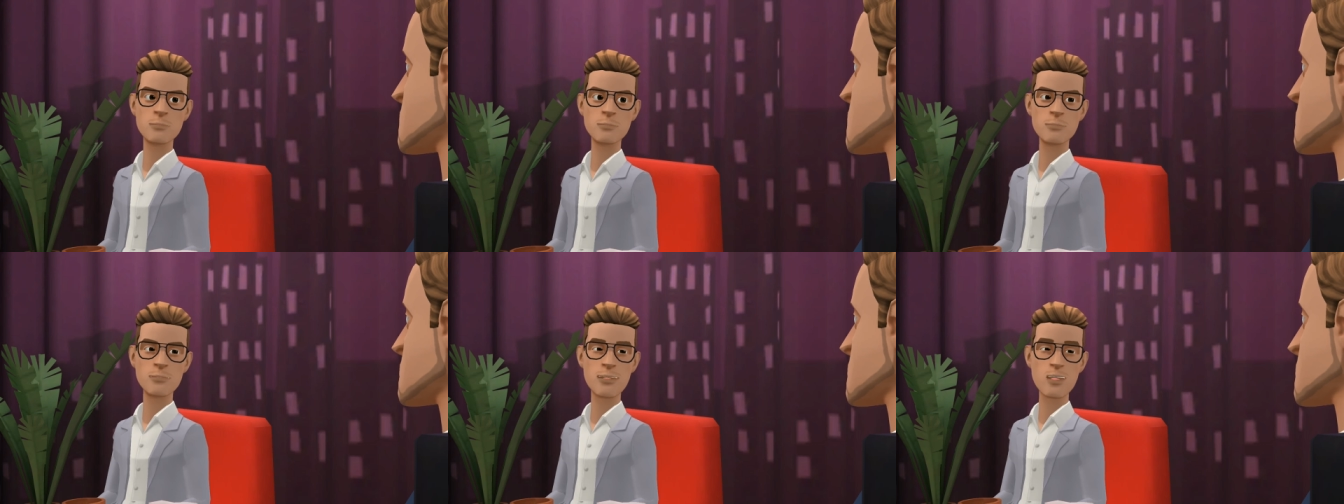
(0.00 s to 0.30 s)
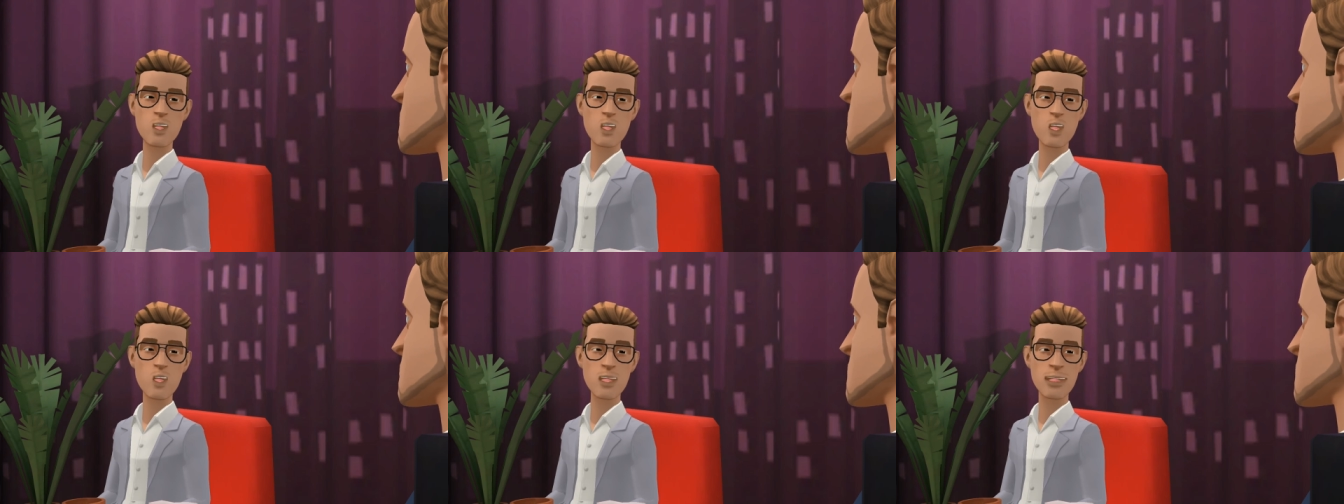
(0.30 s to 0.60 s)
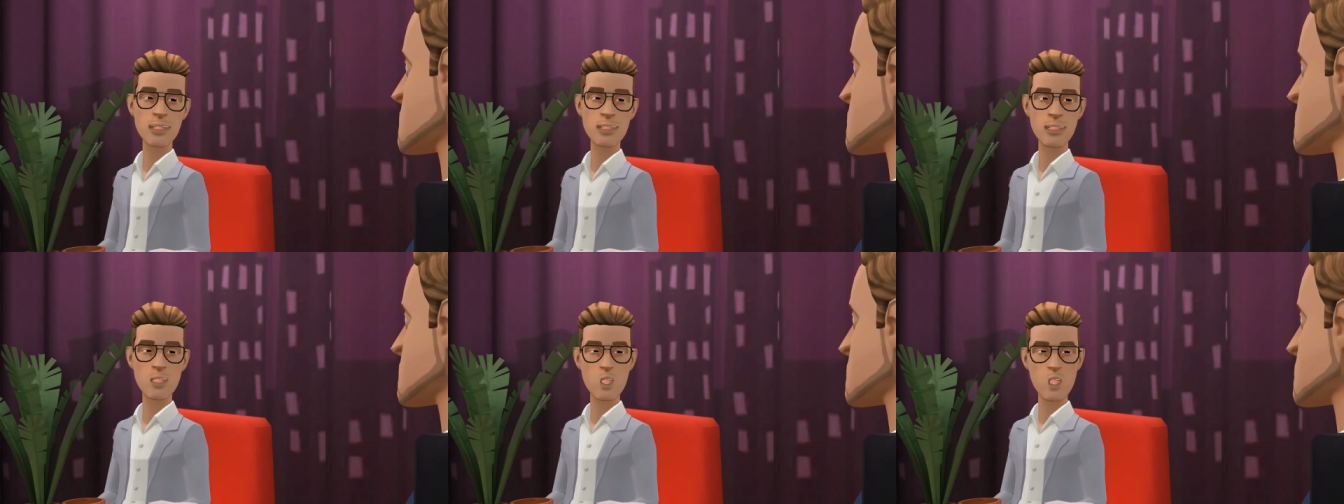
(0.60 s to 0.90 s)
If you
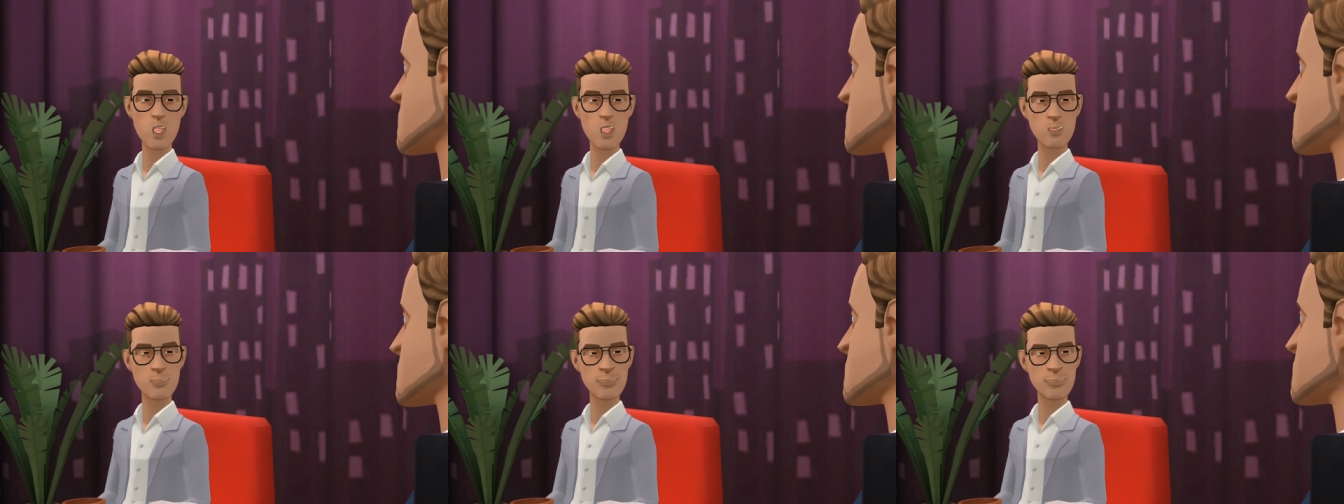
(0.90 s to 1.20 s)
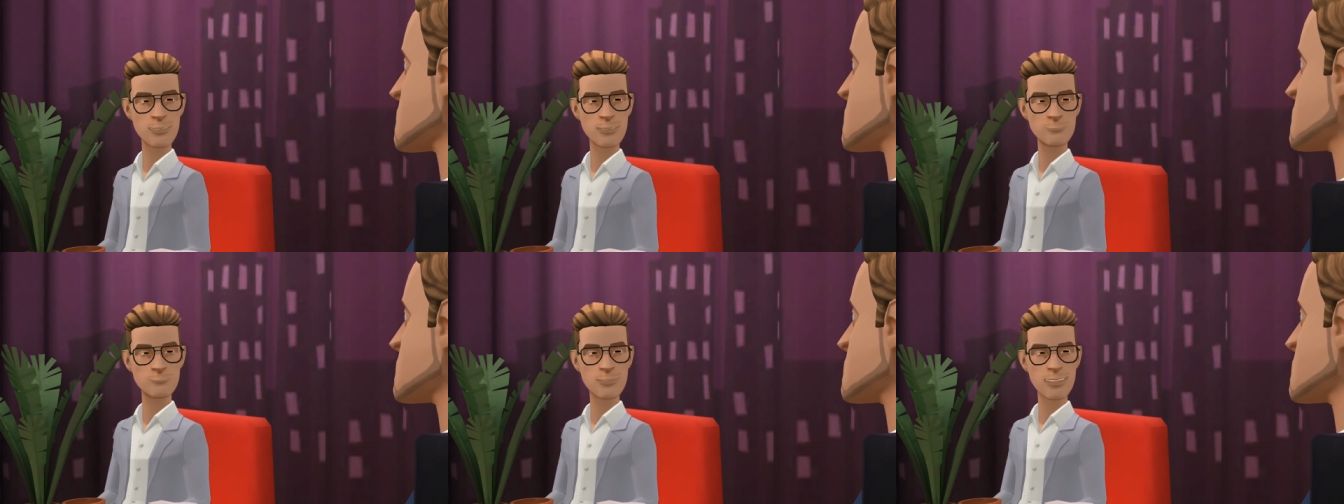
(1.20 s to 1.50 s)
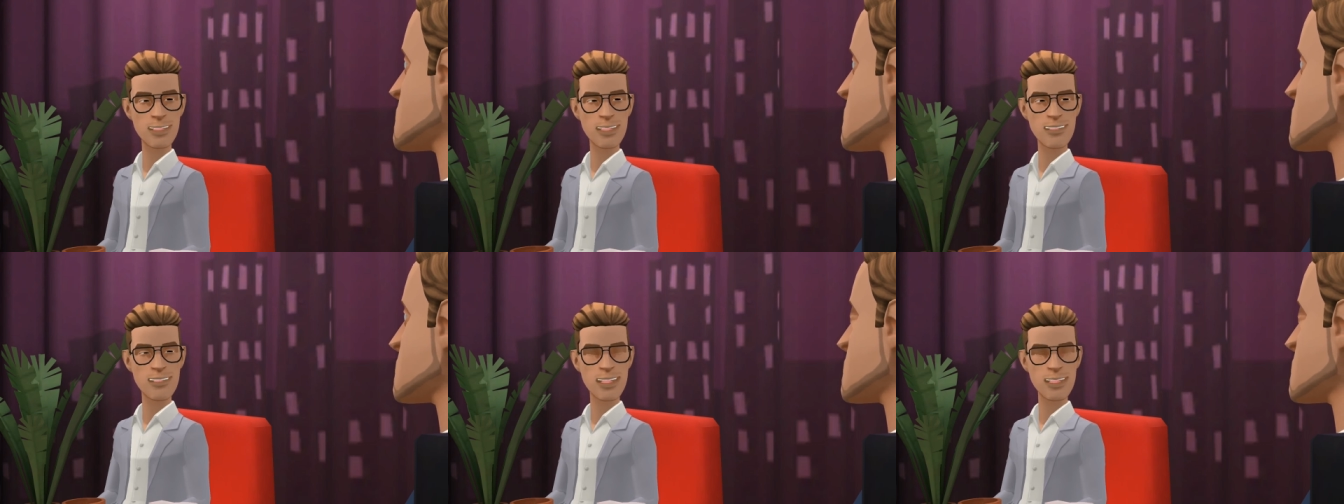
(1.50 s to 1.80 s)
want that job,
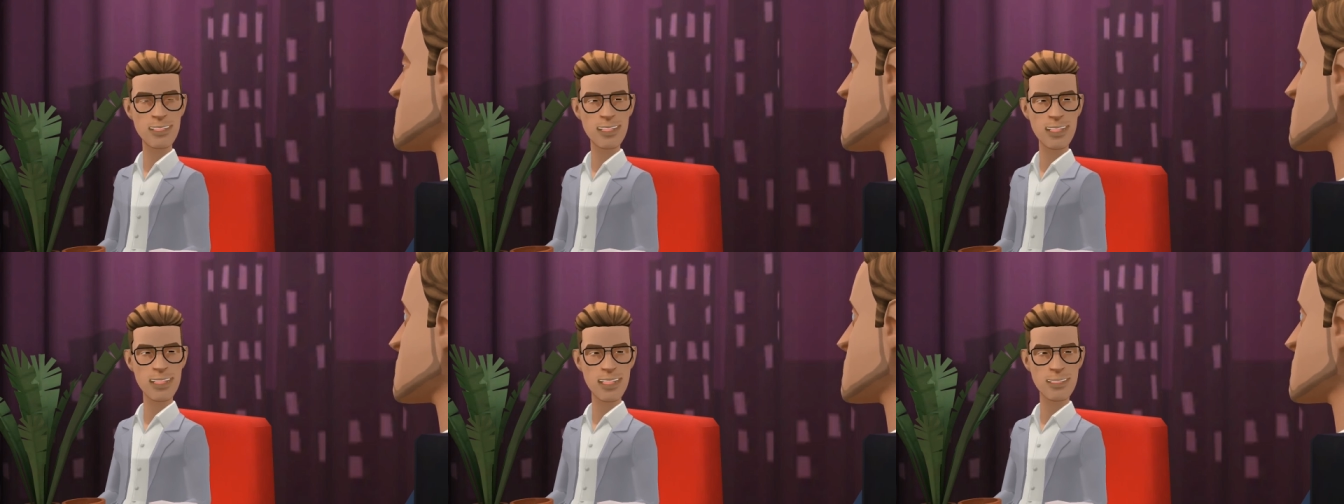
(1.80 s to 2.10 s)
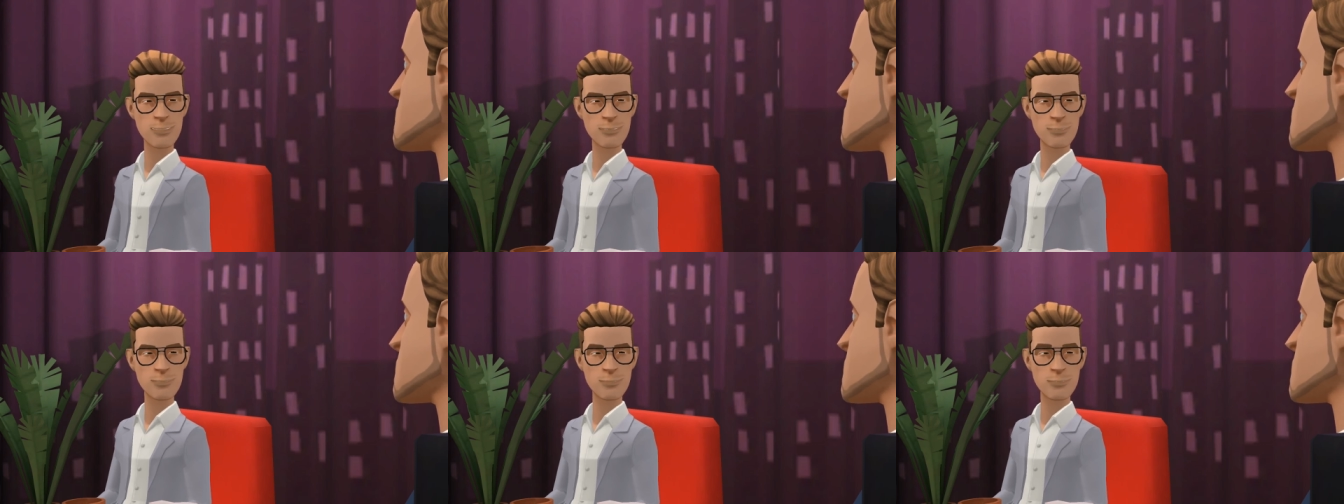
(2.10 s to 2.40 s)
manifest it.